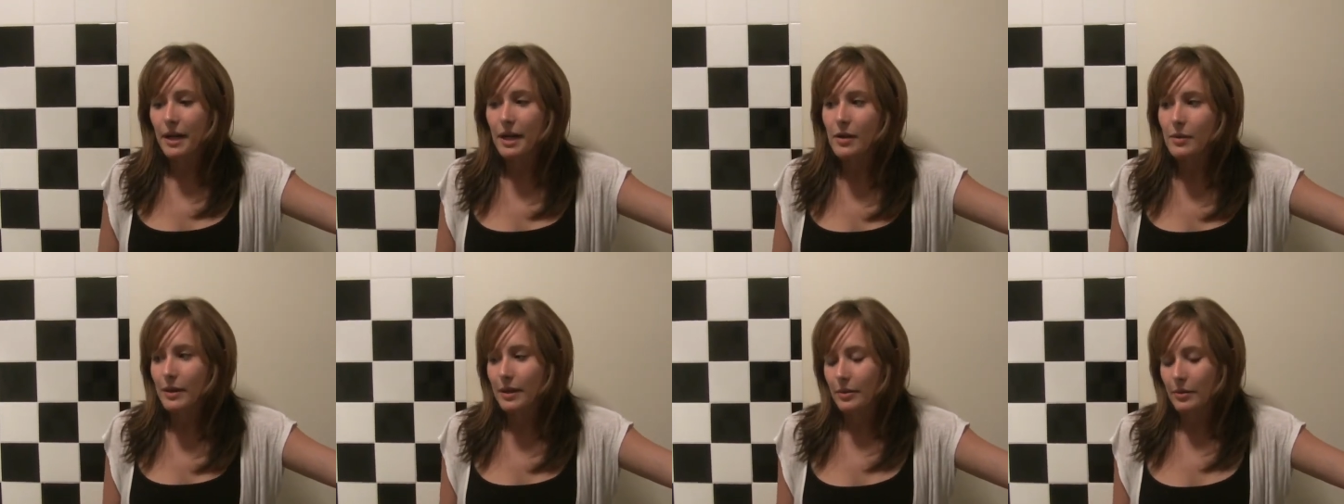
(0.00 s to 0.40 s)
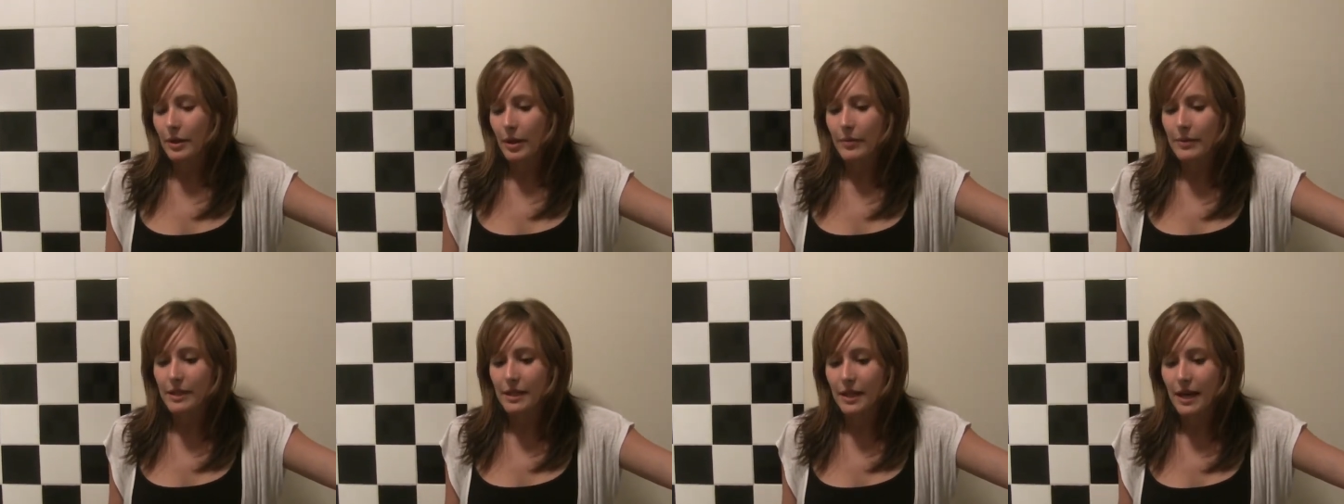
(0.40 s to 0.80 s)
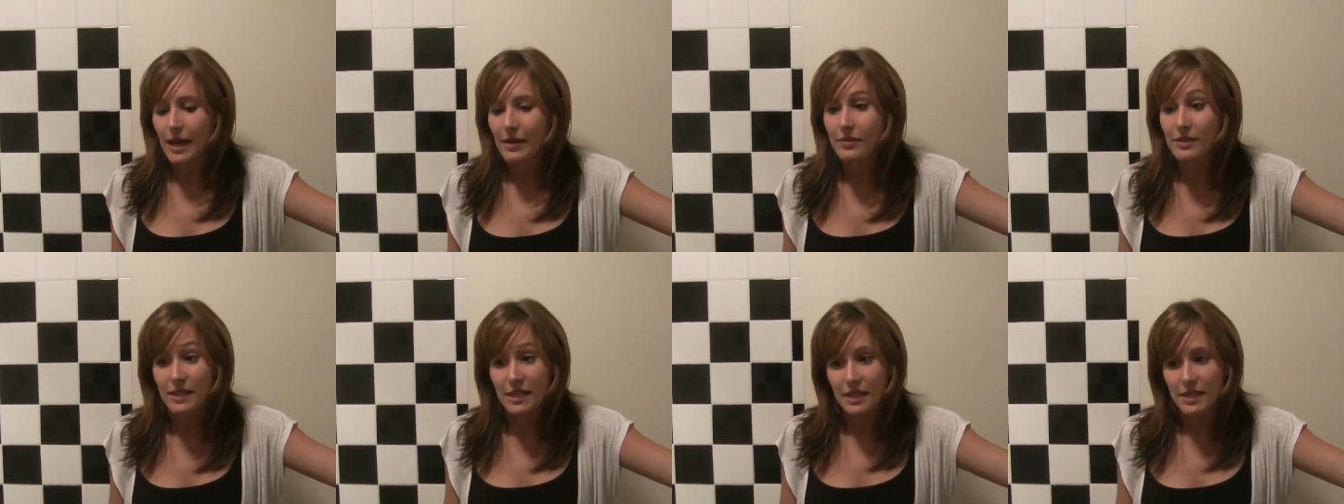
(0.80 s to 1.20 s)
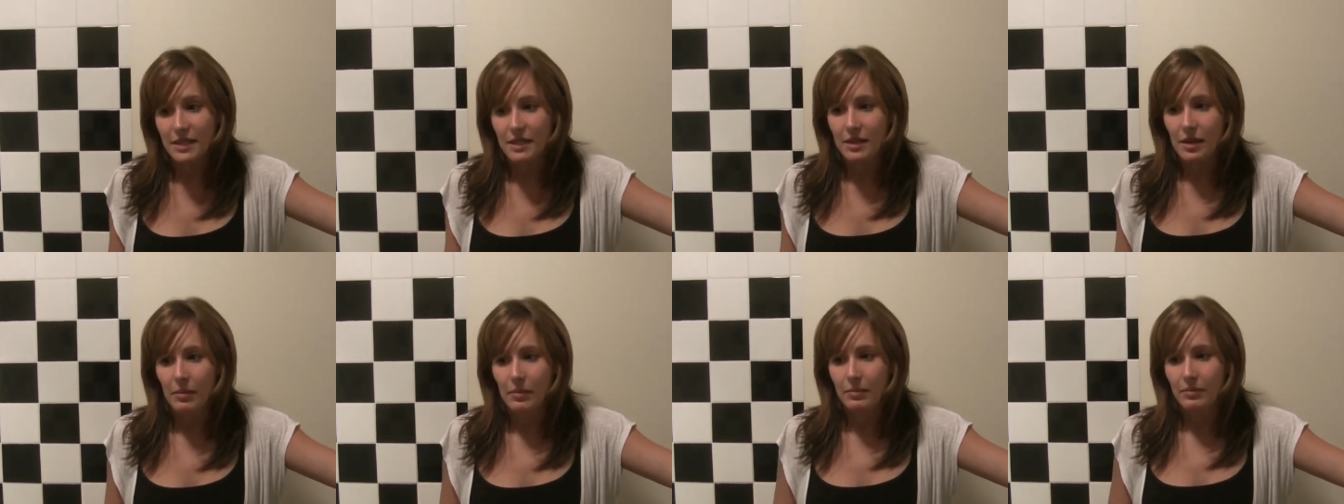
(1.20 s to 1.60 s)
I, I, I mean, I have seen
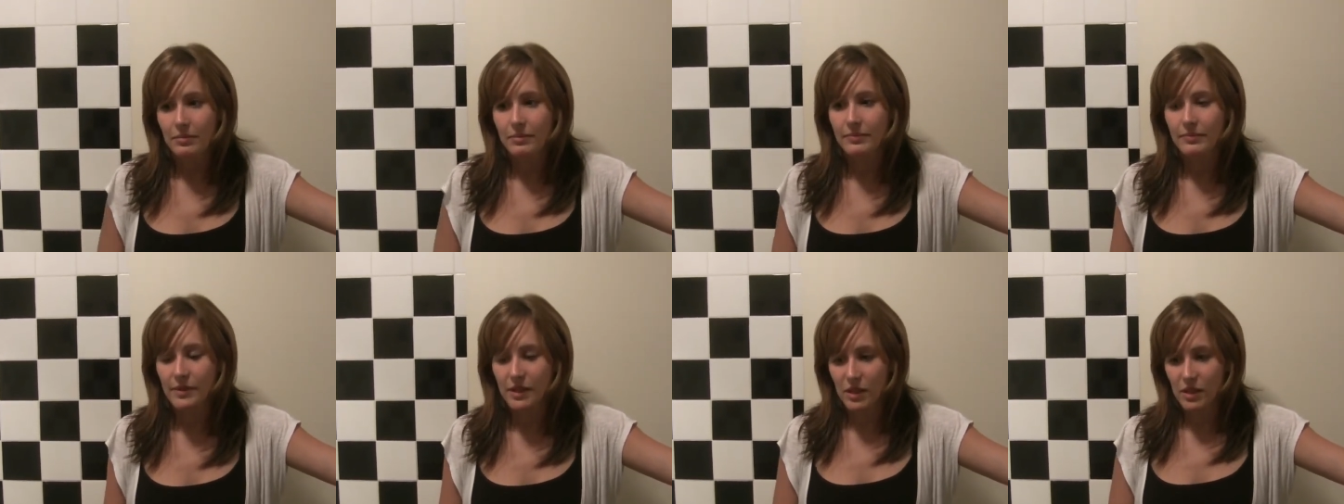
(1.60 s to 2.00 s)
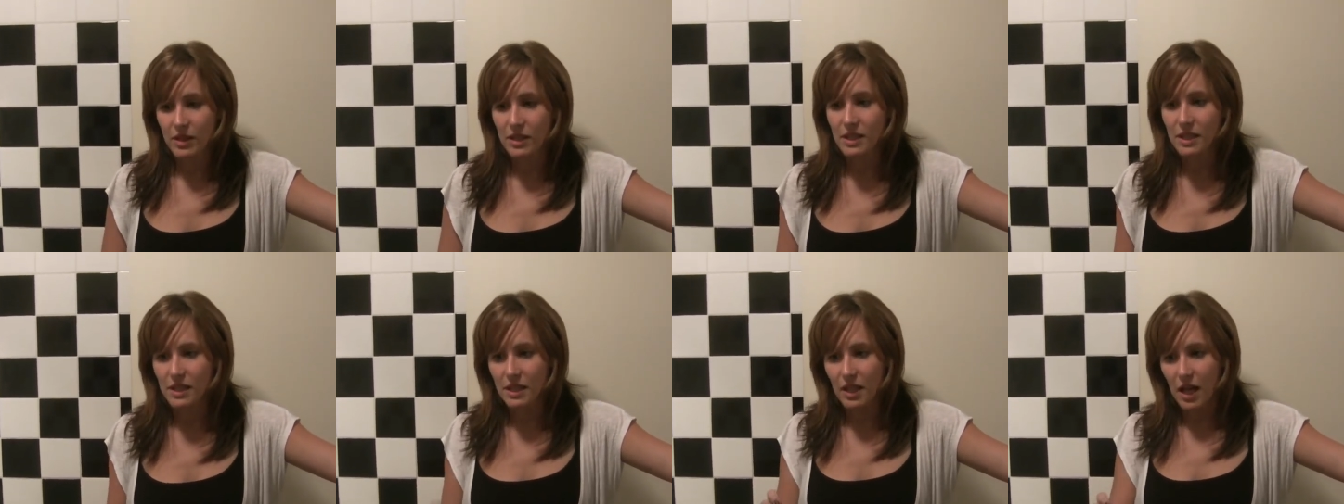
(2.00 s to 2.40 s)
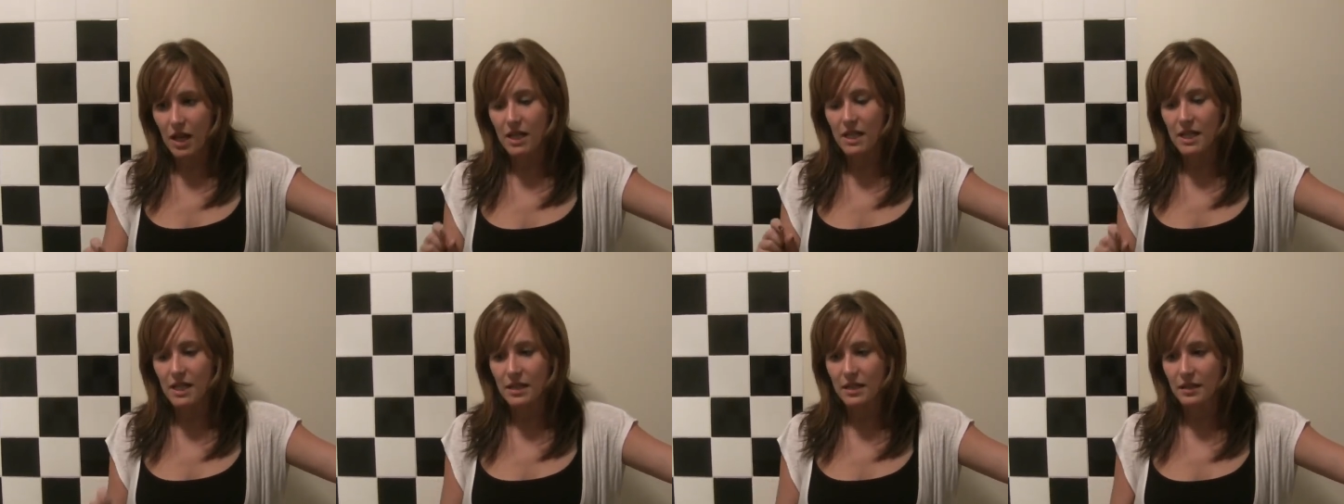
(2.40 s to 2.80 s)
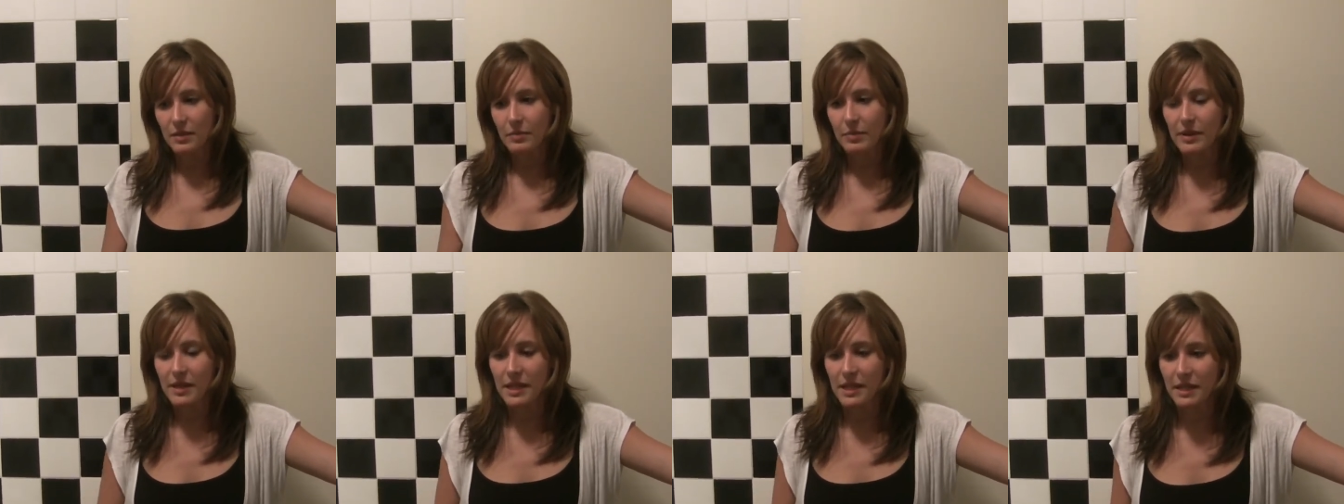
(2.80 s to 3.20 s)
some slightly
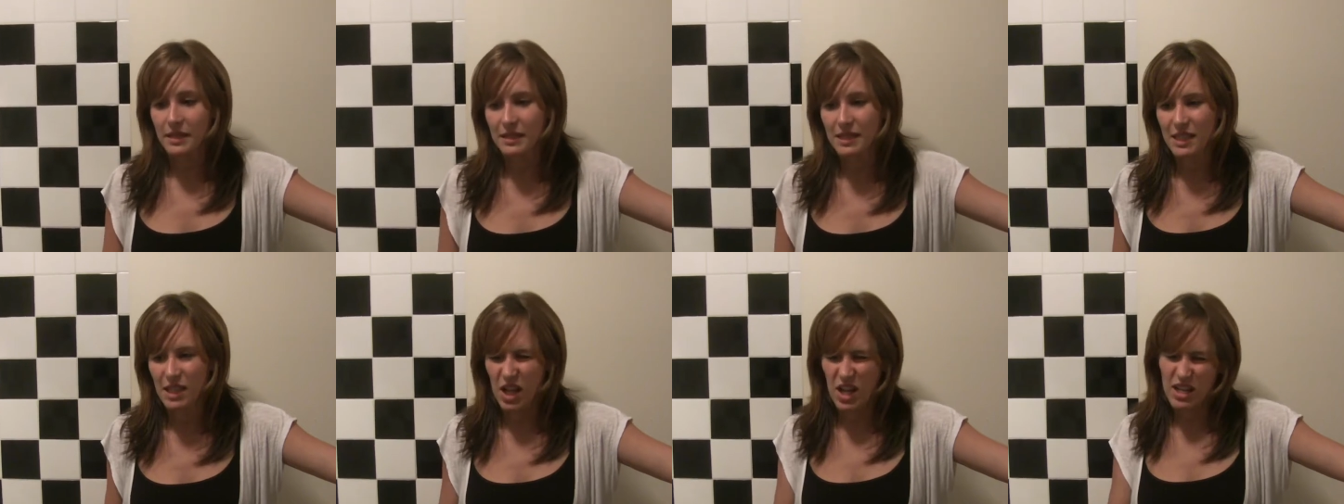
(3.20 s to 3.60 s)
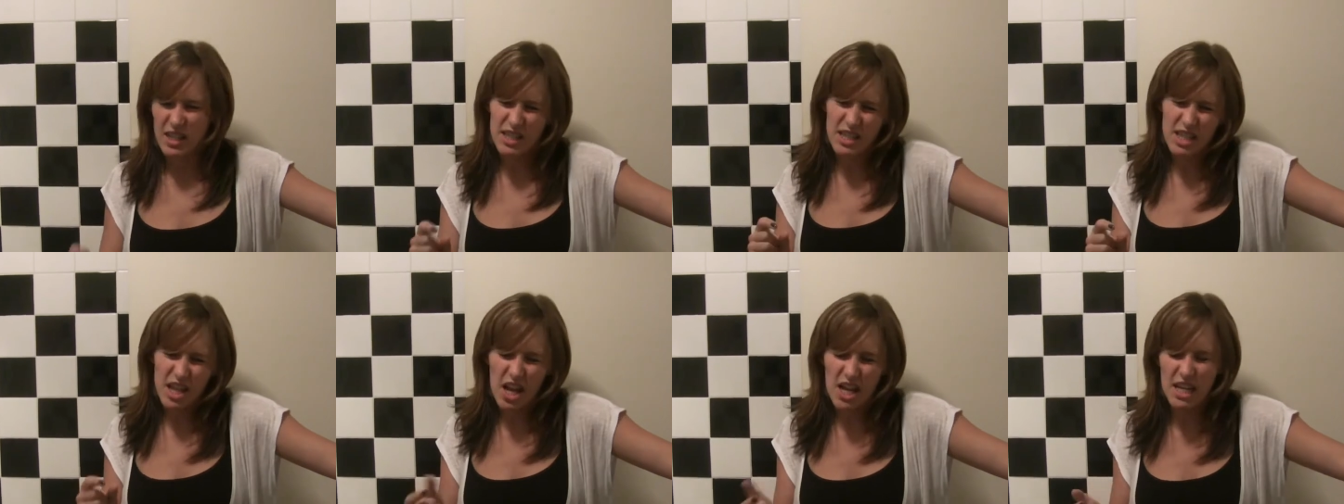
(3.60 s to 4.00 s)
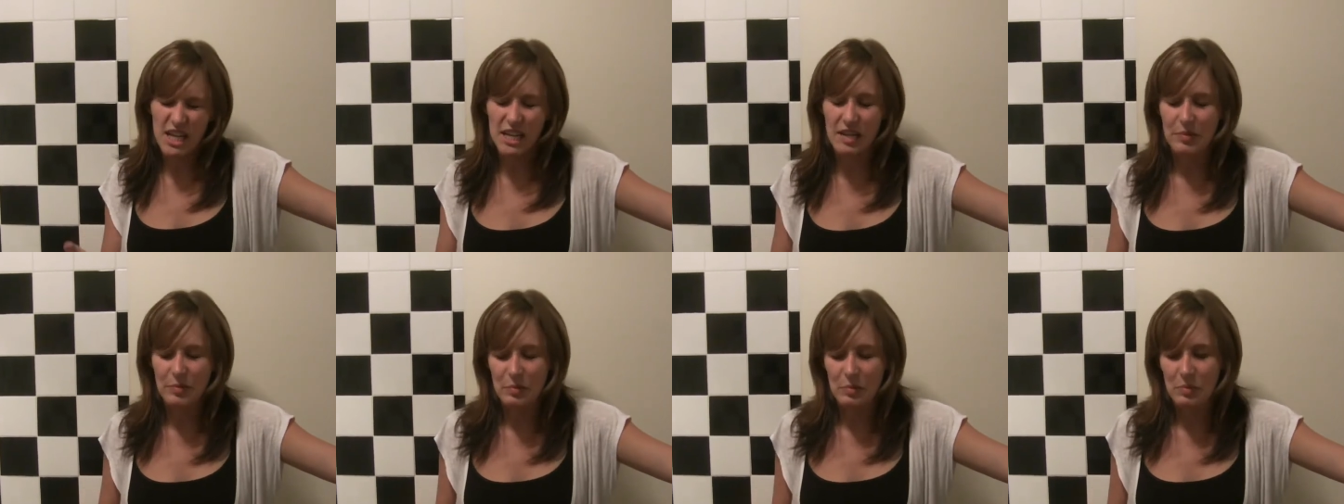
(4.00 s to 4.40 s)
bigger, slightly, slightly.